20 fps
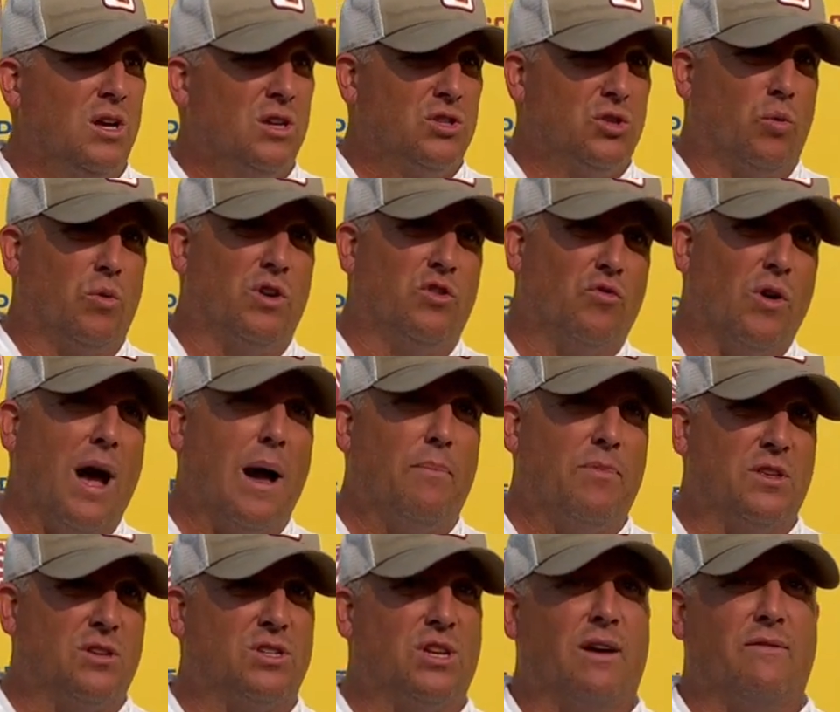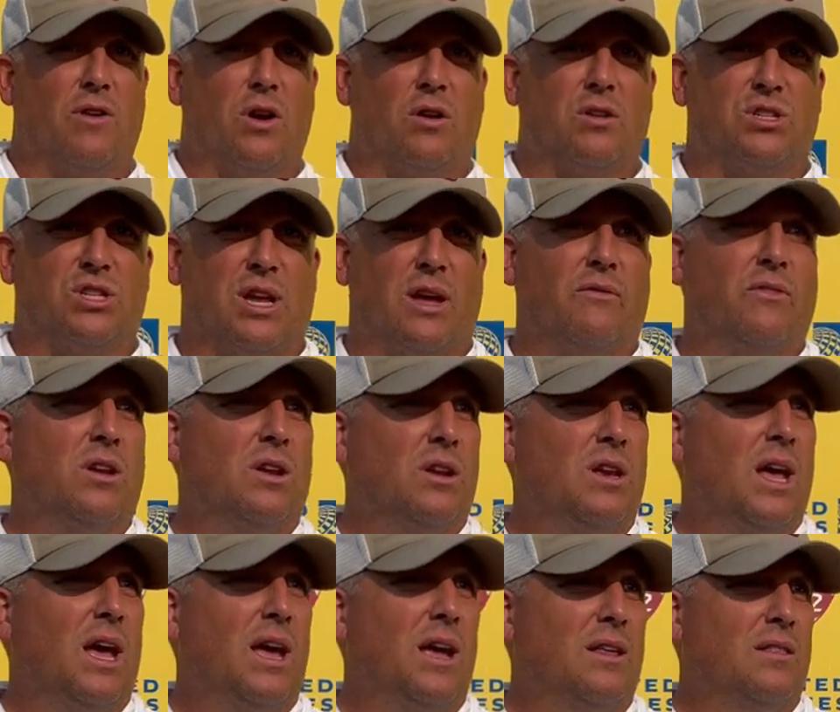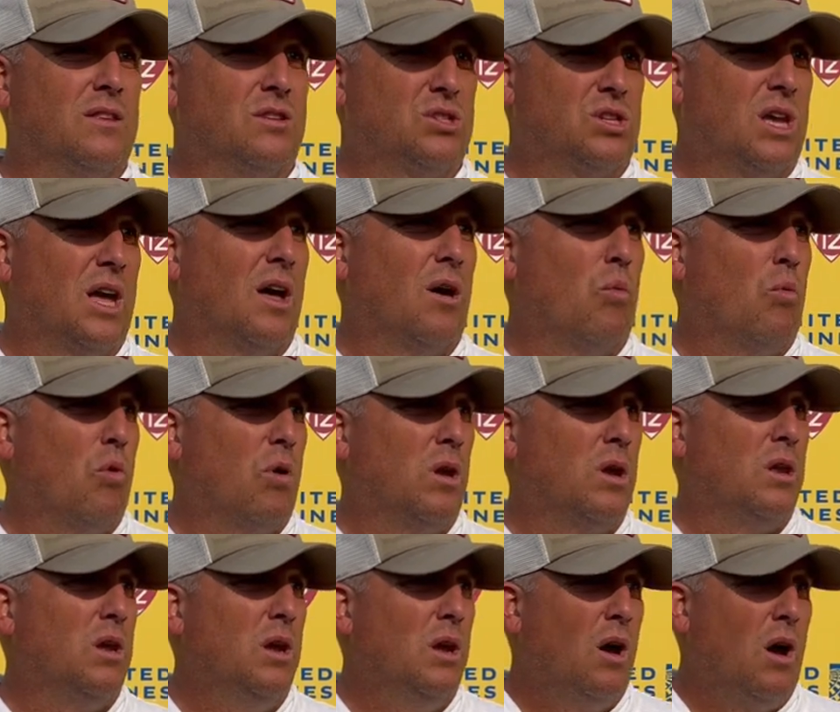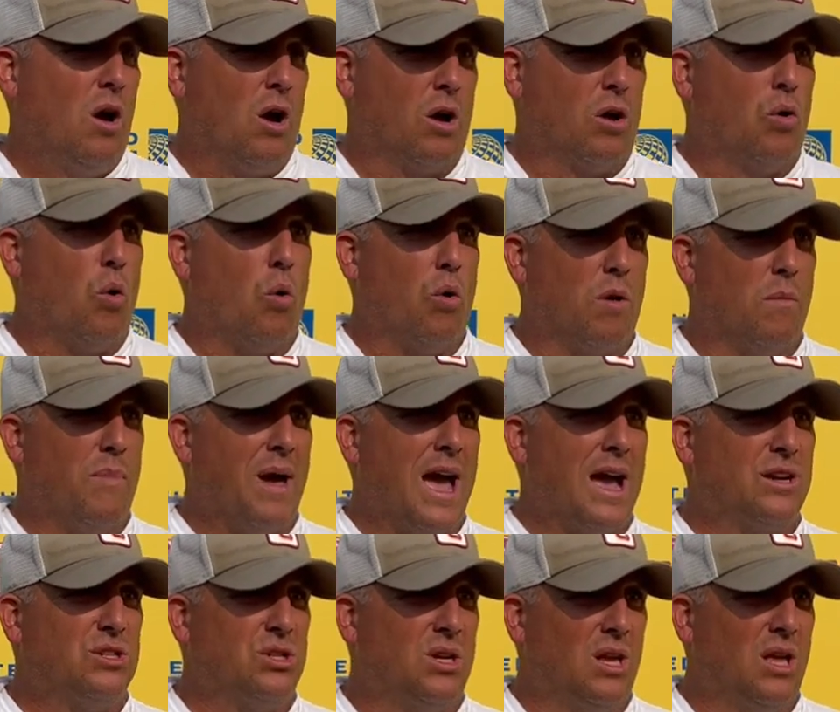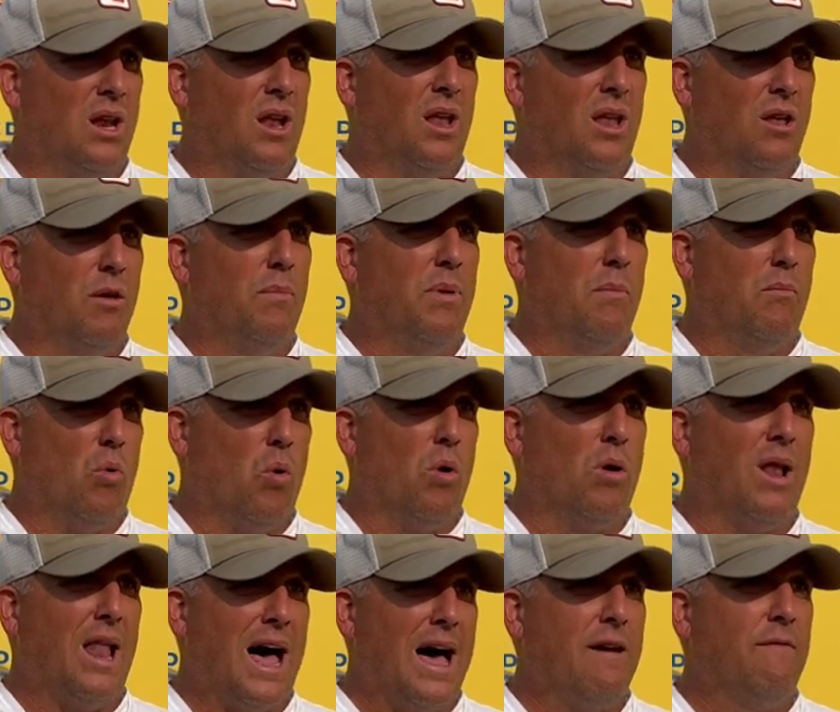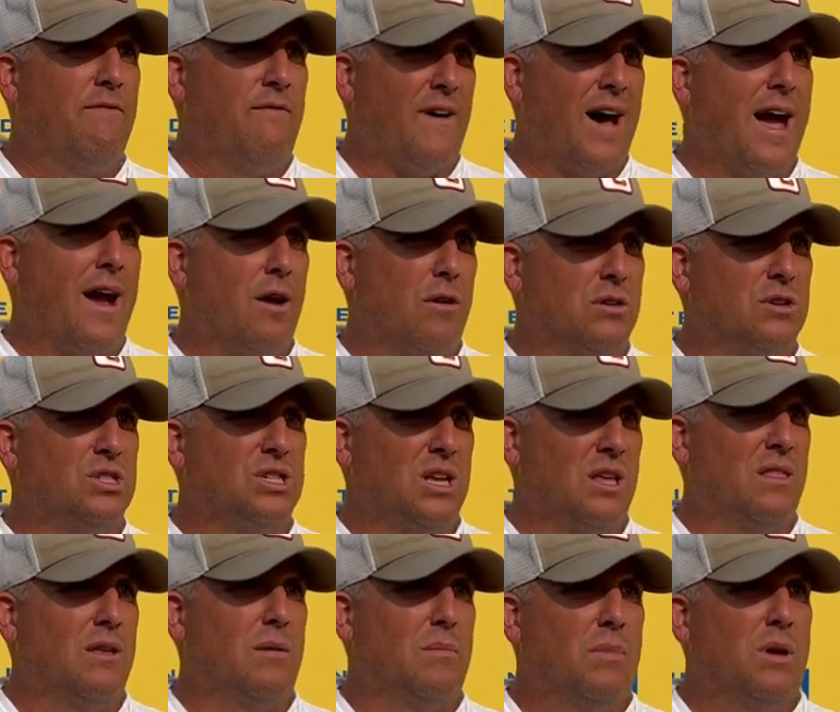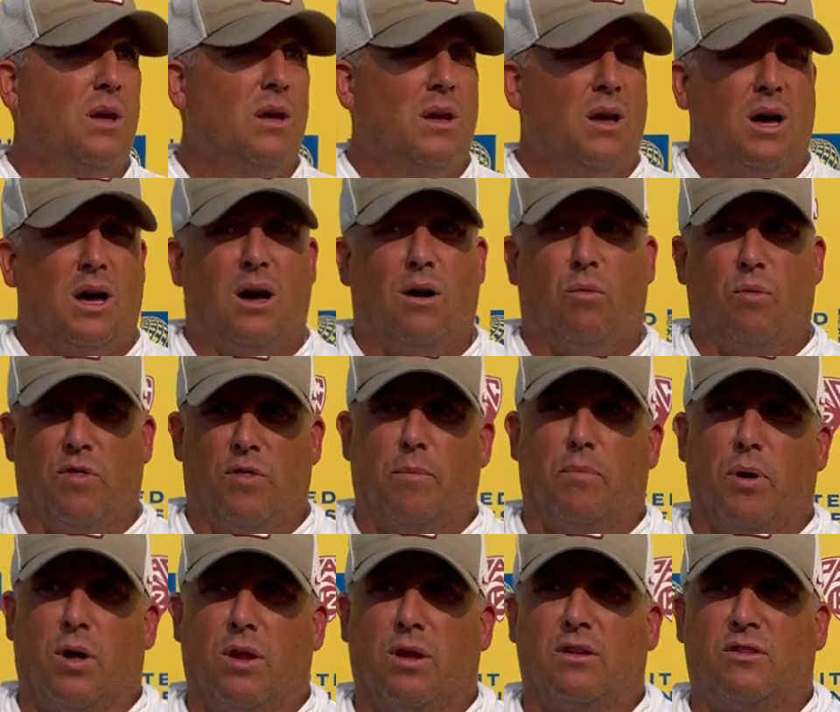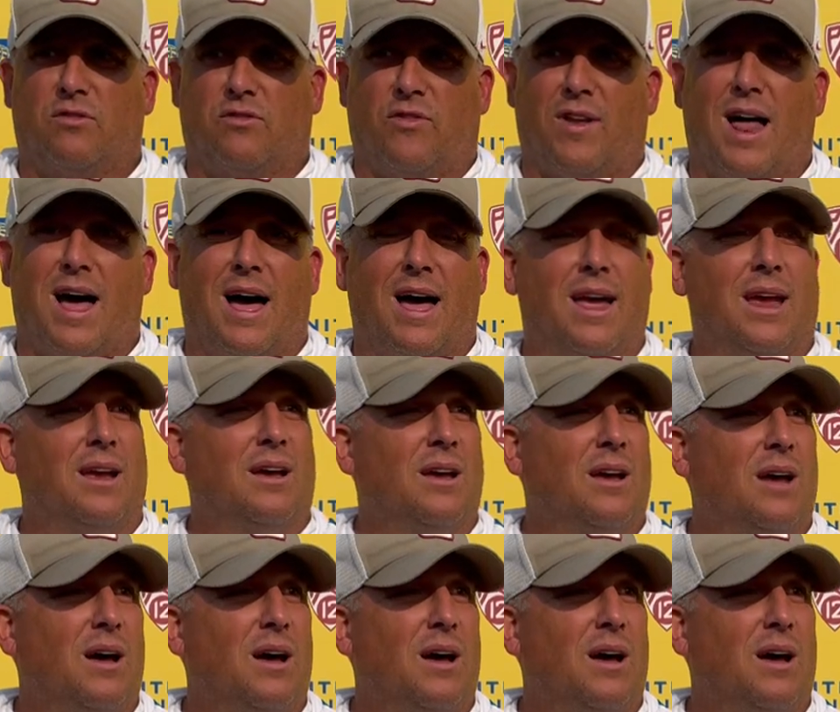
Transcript: So we dropped the 7-on-7 today, and the scale wanted our quarterbacks to get a little bit more live fire and see them with the bullets flying